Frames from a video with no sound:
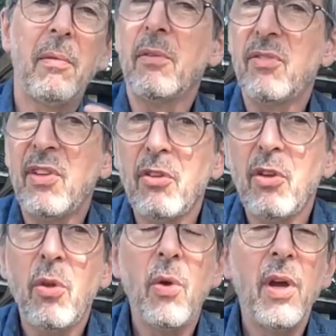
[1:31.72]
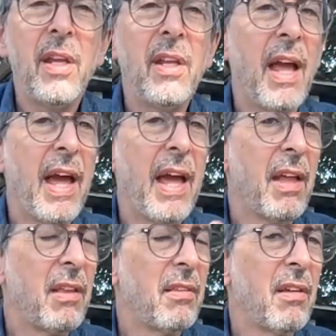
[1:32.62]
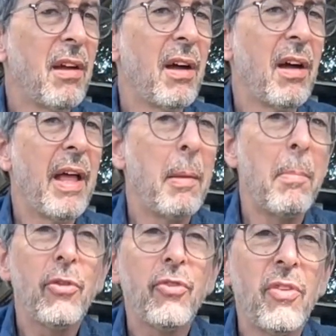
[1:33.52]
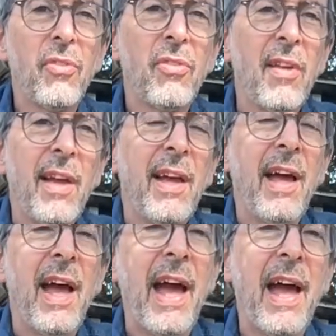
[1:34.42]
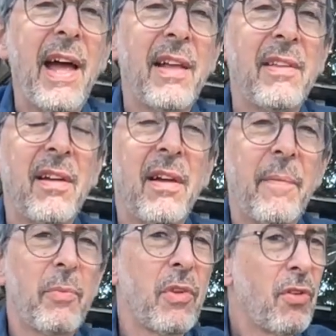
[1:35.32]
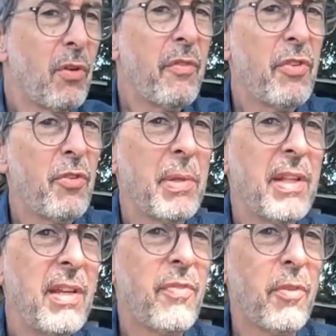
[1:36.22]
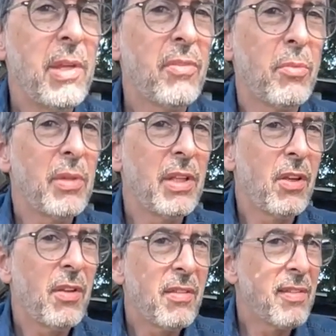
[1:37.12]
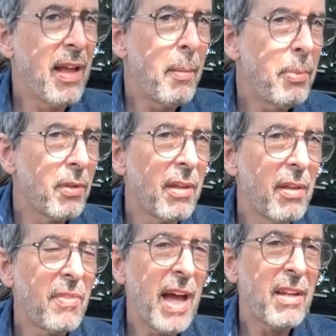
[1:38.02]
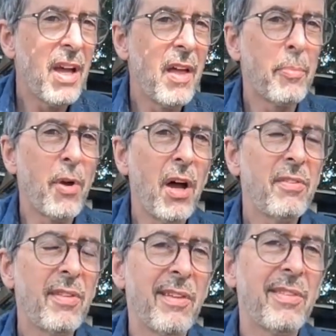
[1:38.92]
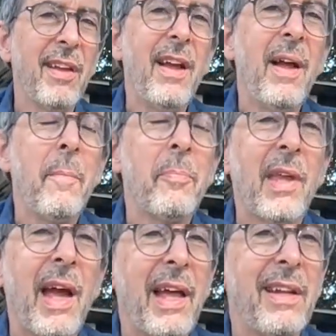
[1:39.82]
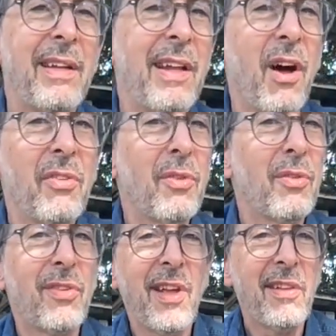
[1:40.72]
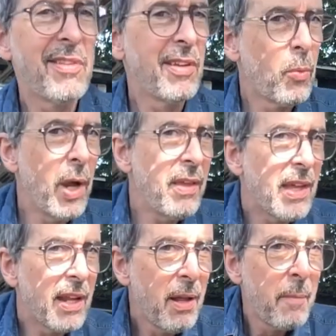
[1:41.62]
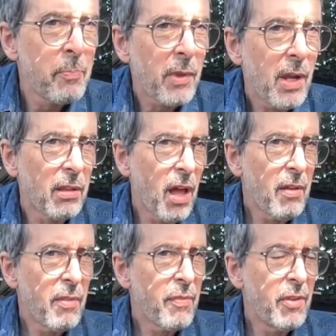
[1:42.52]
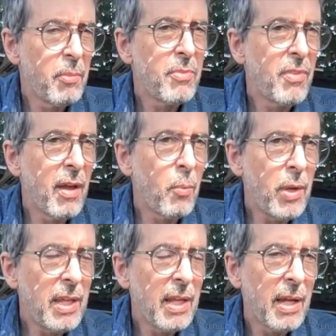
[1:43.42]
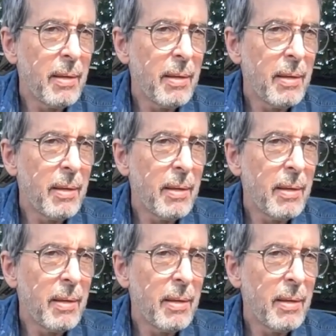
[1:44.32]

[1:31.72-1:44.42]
celluloid and emulsions. And Zero Visibility for me is a really good example of that kind of process. And it also says in a way that a lot of the films that we